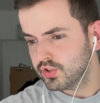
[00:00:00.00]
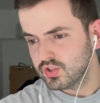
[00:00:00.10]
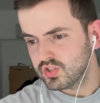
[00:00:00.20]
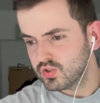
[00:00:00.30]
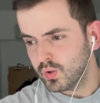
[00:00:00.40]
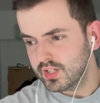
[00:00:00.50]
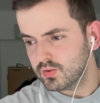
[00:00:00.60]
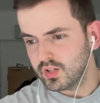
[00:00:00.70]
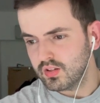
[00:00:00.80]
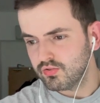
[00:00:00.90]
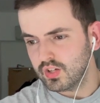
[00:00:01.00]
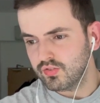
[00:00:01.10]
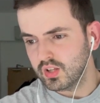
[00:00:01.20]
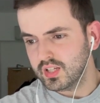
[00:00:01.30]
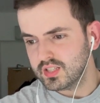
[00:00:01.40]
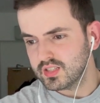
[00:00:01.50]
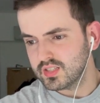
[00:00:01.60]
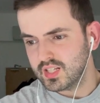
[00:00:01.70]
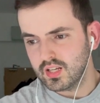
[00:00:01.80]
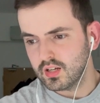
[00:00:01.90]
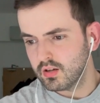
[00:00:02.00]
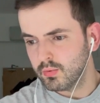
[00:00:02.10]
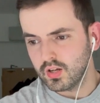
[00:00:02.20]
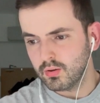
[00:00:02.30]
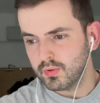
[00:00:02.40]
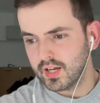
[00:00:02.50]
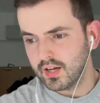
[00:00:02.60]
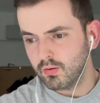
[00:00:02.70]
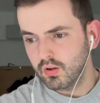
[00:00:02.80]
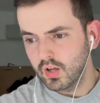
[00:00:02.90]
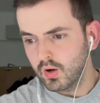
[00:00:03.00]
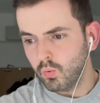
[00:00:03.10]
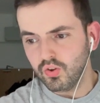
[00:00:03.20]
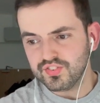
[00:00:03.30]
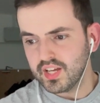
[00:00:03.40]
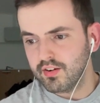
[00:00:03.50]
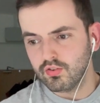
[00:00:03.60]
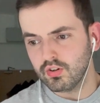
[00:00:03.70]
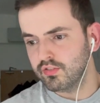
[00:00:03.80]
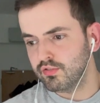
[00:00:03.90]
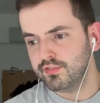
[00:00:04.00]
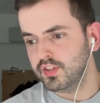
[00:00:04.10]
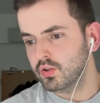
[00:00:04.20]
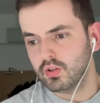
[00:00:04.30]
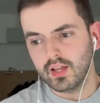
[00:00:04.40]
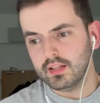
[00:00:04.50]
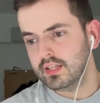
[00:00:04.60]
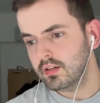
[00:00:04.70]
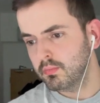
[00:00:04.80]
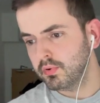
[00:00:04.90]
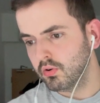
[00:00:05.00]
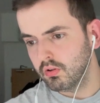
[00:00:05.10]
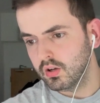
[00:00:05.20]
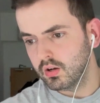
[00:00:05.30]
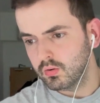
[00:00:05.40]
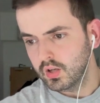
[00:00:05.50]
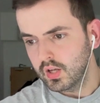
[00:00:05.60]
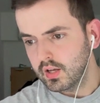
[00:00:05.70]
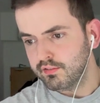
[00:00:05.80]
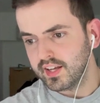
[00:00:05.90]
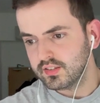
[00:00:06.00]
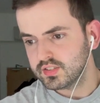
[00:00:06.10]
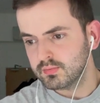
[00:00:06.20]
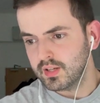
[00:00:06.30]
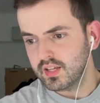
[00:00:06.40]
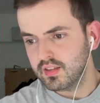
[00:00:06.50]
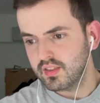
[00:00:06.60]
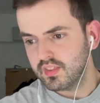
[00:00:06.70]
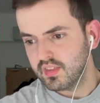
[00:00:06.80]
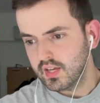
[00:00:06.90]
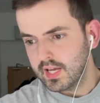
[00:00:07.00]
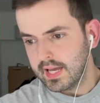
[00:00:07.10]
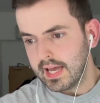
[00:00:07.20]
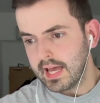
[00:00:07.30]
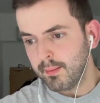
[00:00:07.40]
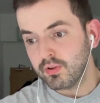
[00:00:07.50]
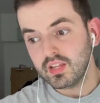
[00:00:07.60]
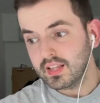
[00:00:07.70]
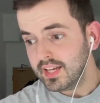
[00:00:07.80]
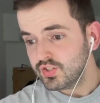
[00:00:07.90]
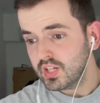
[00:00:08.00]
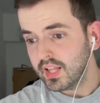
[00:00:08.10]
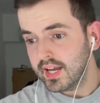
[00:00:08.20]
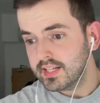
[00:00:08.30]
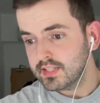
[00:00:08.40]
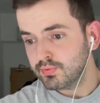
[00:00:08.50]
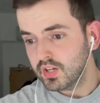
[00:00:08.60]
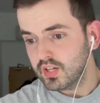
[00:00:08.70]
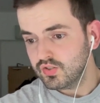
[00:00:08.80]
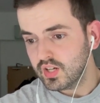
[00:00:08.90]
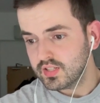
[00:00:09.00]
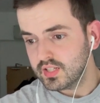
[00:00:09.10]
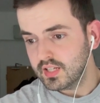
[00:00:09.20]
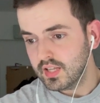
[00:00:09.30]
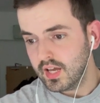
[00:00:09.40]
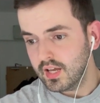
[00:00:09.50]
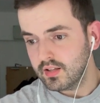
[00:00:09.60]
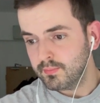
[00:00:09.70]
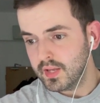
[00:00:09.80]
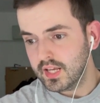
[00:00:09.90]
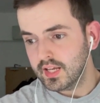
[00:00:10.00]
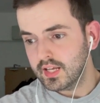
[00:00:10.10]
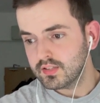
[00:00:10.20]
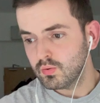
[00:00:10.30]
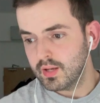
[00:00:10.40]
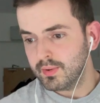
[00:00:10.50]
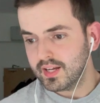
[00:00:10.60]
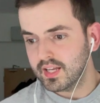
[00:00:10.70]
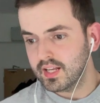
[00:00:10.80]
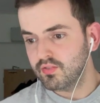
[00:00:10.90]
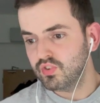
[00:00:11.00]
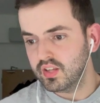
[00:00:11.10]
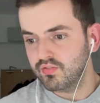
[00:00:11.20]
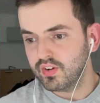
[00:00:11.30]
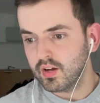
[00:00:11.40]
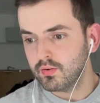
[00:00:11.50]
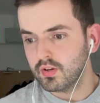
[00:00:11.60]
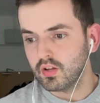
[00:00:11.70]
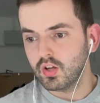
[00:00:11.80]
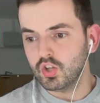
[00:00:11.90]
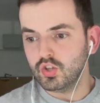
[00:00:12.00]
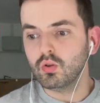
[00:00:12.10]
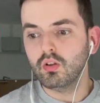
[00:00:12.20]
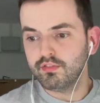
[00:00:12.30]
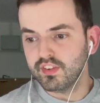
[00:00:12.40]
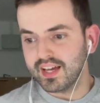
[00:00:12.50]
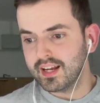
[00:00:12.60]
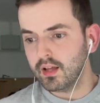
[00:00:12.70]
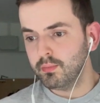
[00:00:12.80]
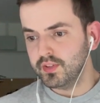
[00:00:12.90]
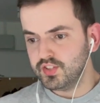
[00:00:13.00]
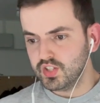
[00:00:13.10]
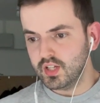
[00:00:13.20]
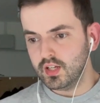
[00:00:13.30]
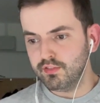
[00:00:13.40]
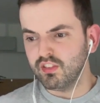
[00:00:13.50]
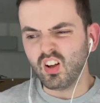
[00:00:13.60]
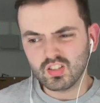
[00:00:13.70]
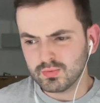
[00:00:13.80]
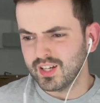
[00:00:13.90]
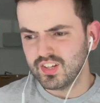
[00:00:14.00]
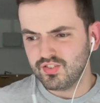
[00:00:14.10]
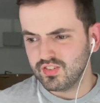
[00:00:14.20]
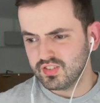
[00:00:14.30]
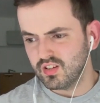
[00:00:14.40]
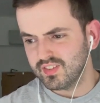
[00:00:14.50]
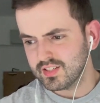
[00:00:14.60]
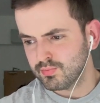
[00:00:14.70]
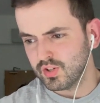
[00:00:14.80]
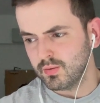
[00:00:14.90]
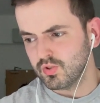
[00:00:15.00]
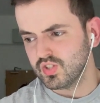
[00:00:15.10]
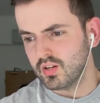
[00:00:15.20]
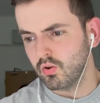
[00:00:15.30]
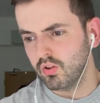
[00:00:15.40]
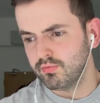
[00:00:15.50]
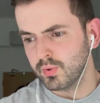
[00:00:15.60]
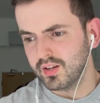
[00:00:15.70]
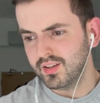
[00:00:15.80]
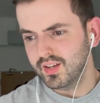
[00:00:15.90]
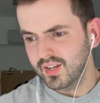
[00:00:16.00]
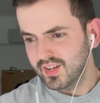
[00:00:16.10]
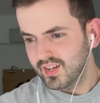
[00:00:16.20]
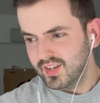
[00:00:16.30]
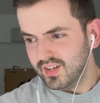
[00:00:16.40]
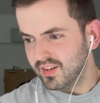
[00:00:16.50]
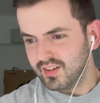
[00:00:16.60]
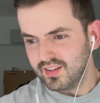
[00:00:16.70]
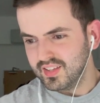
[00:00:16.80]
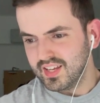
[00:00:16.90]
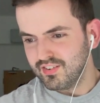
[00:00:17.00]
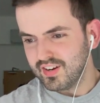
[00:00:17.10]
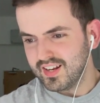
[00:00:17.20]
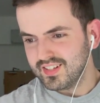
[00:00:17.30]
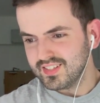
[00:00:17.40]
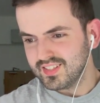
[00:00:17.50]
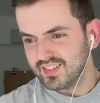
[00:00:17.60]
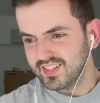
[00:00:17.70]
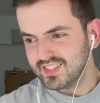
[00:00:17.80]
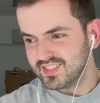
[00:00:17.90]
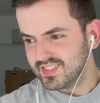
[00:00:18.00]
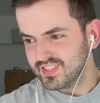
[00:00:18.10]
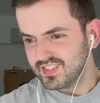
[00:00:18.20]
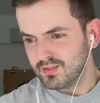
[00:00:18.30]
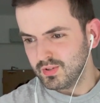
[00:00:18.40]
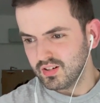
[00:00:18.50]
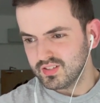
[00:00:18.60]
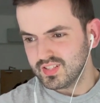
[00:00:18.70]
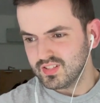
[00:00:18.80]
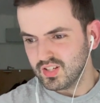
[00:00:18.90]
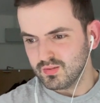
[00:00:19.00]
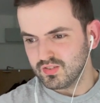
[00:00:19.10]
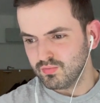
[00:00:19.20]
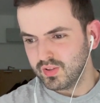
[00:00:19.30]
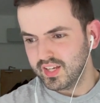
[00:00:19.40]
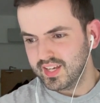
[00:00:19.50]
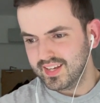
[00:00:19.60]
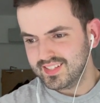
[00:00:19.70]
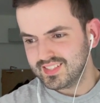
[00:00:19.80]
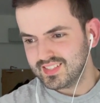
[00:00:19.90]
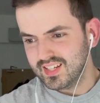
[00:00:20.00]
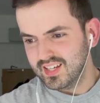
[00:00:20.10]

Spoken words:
just 2023 releases here coming up now. Ones that I've already reviewed, like Nico Polo, Vale Smith. But the Electric Lady's pretty interesting there, making its way back in. Really found a new love for that album this year. Floss by Injury Reserve, that's pretty much in all of my year-end lists, to be honest, in terms of plays.